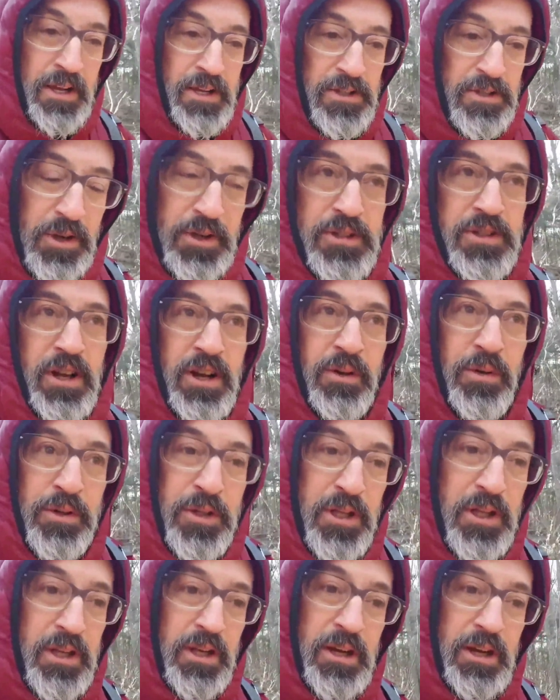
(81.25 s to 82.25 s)
So I started
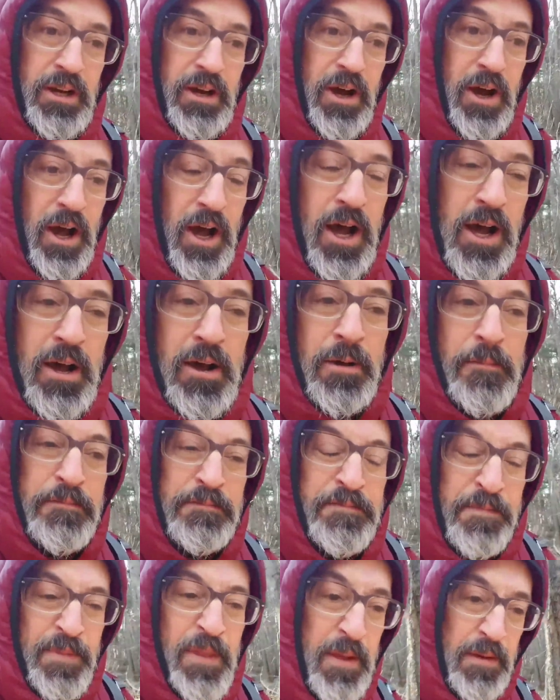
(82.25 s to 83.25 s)
with the
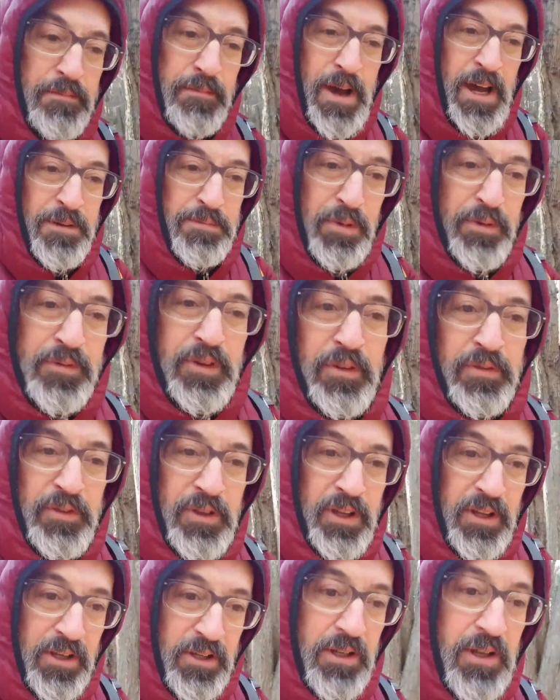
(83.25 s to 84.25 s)
Magma
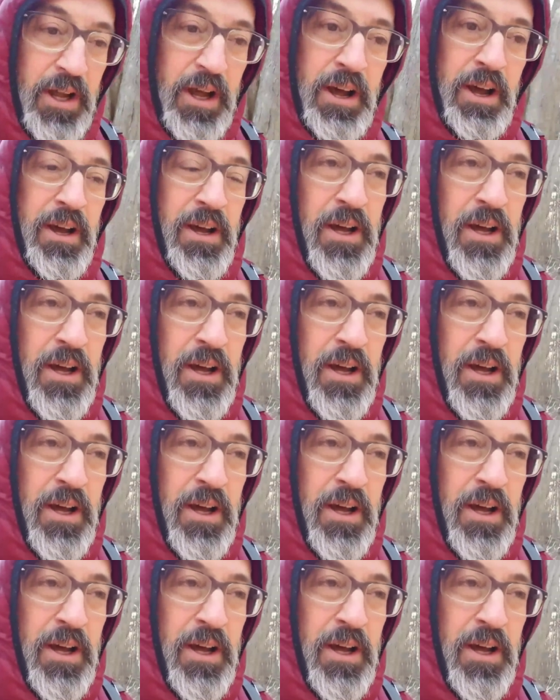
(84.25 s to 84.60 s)
15